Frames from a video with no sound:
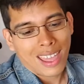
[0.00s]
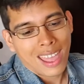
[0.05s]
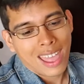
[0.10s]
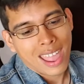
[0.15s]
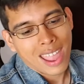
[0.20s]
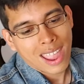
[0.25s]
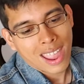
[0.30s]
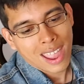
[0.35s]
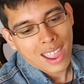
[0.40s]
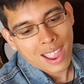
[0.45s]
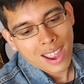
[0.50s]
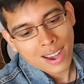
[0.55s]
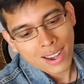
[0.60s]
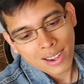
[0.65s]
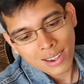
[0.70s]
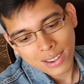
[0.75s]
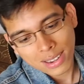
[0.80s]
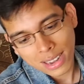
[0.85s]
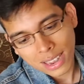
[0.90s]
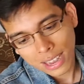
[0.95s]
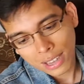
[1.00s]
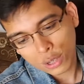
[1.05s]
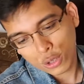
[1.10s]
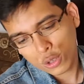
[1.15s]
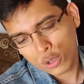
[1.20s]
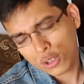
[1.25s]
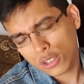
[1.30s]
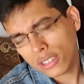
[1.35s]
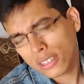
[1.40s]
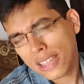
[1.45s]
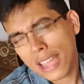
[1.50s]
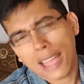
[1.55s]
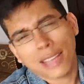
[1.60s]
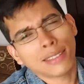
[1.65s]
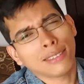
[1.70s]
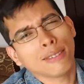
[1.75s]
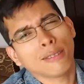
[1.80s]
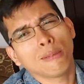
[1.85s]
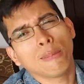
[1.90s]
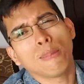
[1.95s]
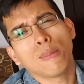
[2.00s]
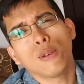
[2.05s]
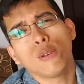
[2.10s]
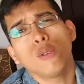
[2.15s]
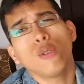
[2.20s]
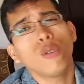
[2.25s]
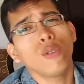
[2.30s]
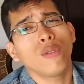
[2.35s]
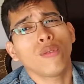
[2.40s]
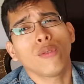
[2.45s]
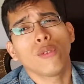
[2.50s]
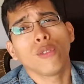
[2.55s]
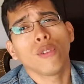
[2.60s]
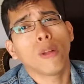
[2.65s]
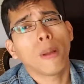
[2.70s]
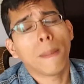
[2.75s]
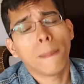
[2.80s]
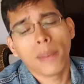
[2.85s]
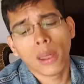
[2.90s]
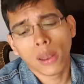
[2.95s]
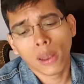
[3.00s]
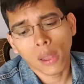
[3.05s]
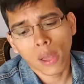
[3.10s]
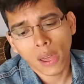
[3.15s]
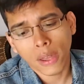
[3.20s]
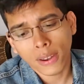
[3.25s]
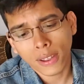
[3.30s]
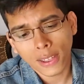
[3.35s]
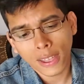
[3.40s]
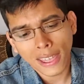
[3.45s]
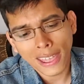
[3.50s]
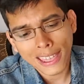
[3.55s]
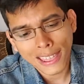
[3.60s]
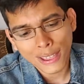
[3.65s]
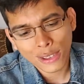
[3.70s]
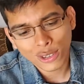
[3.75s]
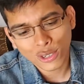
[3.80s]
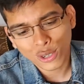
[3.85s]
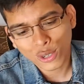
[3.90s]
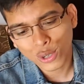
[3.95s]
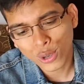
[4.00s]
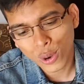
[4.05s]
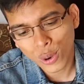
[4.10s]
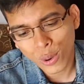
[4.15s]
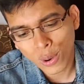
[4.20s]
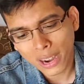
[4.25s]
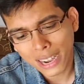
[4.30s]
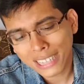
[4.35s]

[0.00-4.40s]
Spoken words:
And it just has this beautiful melodic intro.